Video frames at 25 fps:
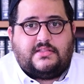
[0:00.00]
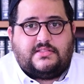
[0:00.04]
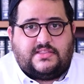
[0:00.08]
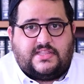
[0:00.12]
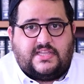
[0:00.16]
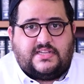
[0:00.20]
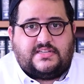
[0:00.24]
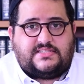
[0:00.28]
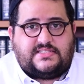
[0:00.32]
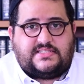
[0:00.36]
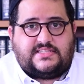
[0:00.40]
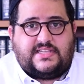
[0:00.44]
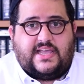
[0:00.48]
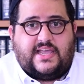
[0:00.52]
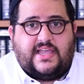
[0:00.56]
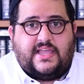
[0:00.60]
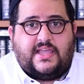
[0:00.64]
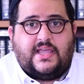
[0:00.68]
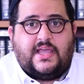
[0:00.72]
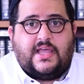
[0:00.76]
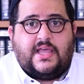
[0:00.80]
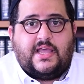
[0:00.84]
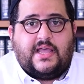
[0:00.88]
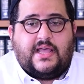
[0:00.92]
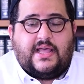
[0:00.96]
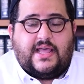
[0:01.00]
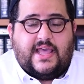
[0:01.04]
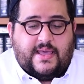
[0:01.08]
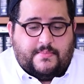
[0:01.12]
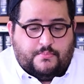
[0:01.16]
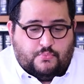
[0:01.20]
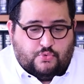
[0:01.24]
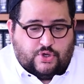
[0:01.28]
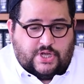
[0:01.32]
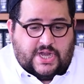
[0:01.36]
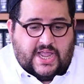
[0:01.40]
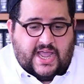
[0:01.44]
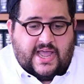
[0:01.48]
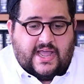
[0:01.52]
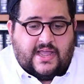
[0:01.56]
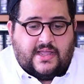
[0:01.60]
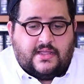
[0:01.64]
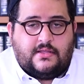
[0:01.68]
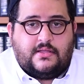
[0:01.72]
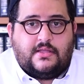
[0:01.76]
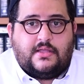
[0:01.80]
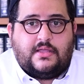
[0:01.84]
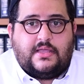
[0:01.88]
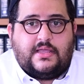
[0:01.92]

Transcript: did say, Emunah,